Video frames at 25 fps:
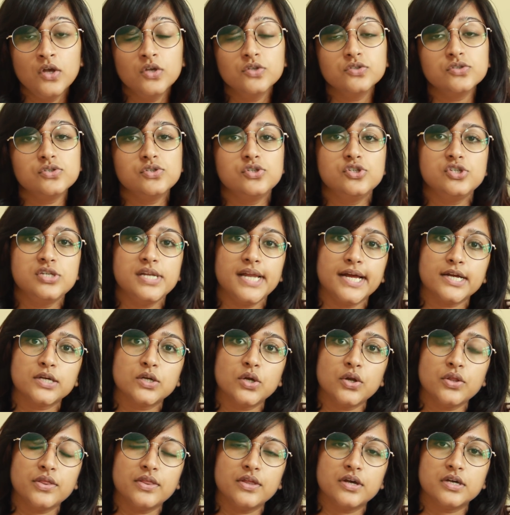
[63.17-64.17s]
So usually I go
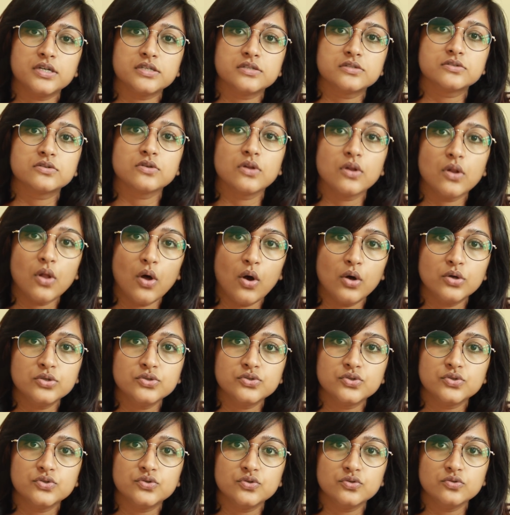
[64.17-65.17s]
to the
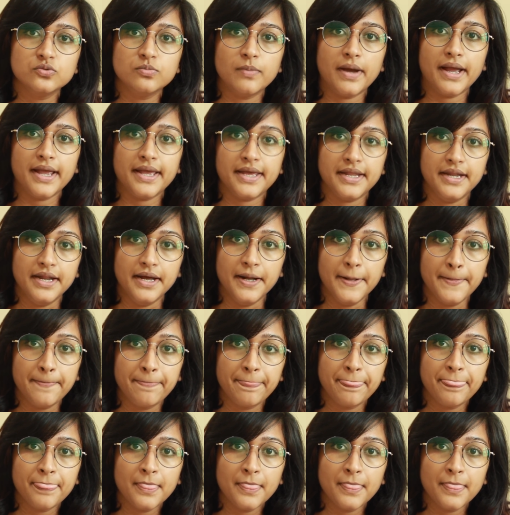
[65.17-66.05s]
salon to do my henna.